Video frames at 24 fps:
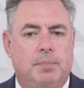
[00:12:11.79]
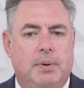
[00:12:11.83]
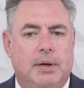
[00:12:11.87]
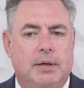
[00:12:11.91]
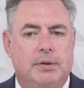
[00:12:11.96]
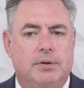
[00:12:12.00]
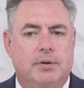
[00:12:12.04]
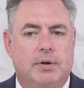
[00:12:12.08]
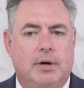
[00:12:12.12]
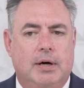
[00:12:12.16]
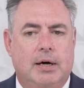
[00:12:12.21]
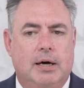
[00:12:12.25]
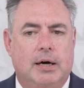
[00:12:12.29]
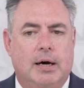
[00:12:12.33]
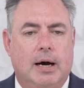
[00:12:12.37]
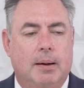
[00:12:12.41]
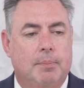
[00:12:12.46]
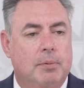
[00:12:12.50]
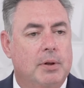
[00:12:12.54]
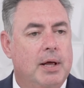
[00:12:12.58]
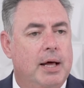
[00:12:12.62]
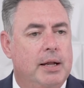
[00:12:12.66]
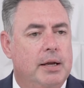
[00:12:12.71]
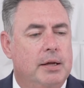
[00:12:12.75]
but
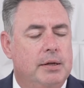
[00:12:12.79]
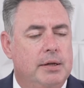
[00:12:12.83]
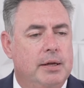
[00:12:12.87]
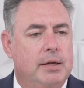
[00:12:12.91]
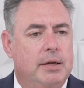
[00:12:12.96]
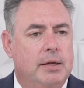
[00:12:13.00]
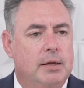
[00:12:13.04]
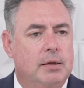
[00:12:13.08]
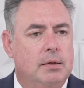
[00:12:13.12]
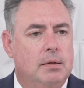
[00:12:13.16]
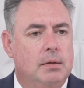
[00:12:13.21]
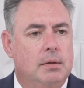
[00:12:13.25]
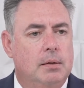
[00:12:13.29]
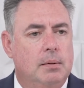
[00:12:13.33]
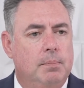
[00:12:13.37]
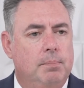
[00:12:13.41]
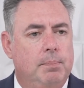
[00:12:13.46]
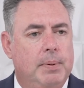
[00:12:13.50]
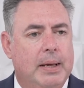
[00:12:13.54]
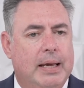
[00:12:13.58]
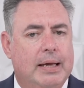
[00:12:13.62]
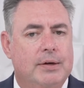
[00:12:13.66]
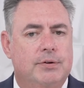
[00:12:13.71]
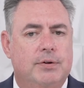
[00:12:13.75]
I'm glad I did it
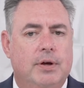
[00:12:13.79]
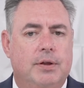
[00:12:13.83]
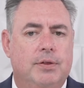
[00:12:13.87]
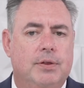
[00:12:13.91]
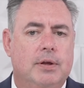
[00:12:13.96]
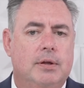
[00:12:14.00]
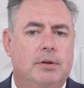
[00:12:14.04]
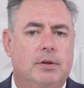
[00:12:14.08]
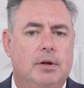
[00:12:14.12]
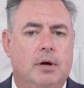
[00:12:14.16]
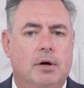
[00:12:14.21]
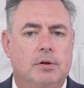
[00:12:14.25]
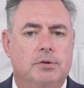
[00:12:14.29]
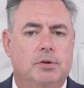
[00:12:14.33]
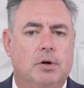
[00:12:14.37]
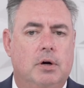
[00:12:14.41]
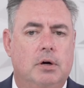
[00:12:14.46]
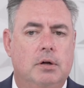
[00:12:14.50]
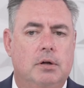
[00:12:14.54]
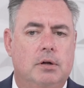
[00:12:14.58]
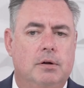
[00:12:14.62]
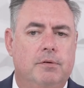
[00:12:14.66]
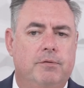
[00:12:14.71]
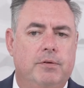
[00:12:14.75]
because I think the
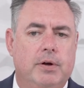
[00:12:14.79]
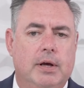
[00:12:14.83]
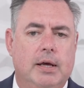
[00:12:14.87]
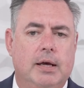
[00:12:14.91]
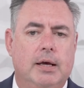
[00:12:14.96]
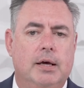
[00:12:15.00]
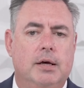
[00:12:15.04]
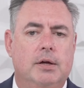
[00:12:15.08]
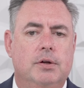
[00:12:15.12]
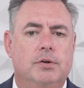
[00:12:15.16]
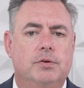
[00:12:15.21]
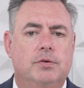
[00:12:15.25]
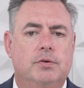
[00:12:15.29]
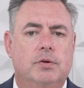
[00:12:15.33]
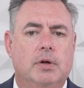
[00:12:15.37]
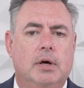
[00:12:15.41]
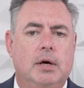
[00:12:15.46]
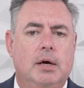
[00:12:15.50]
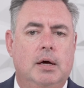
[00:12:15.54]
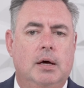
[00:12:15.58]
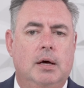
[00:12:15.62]
alternative is,